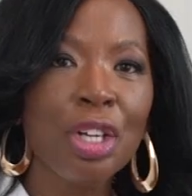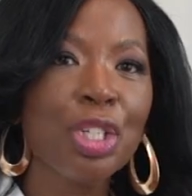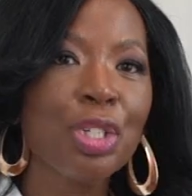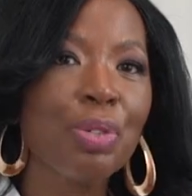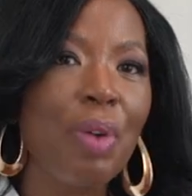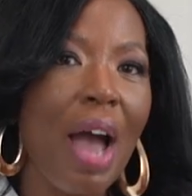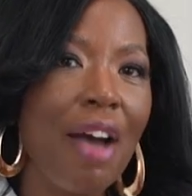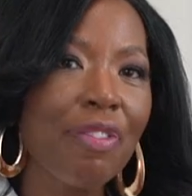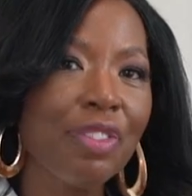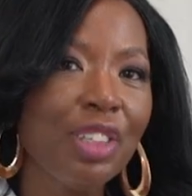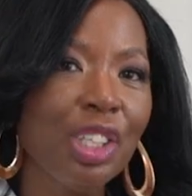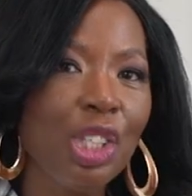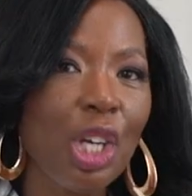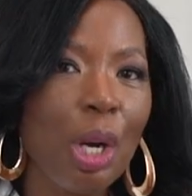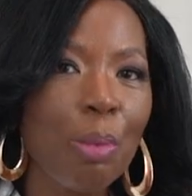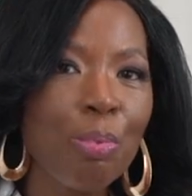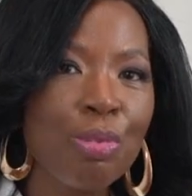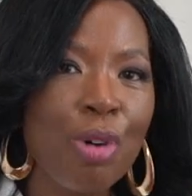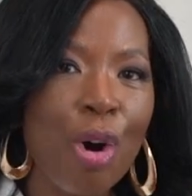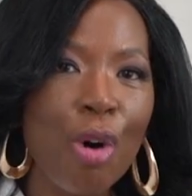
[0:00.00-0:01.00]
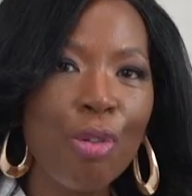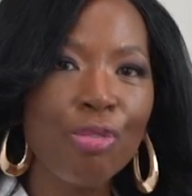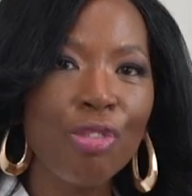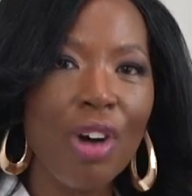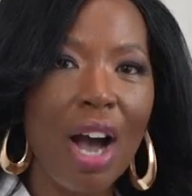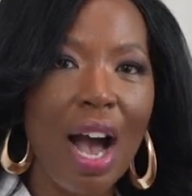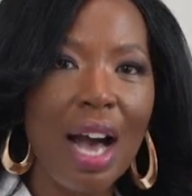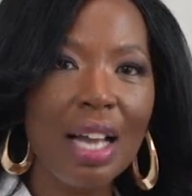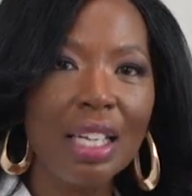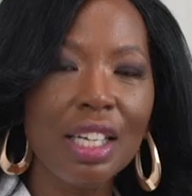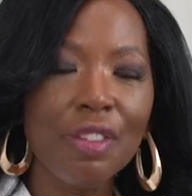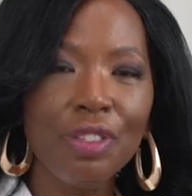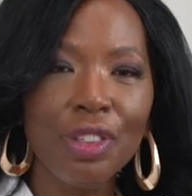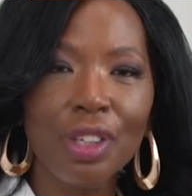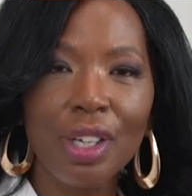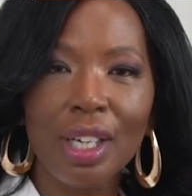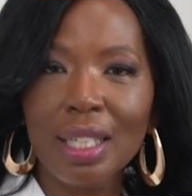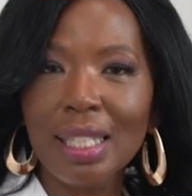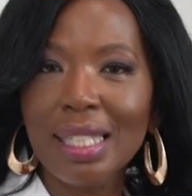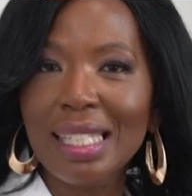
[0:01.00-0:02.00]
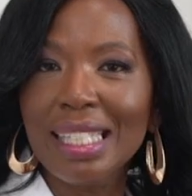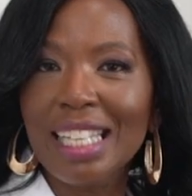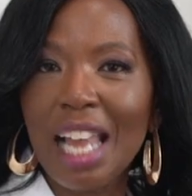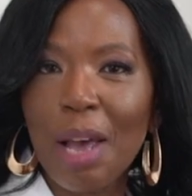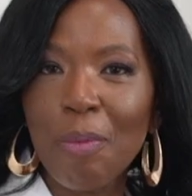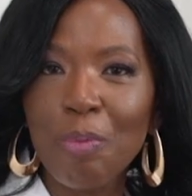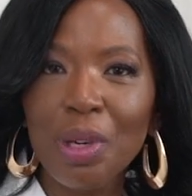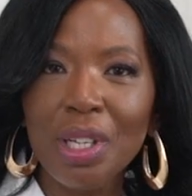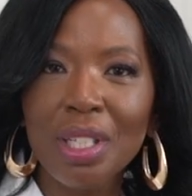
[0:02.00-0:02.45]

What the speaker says: drafting your profile if you're going to step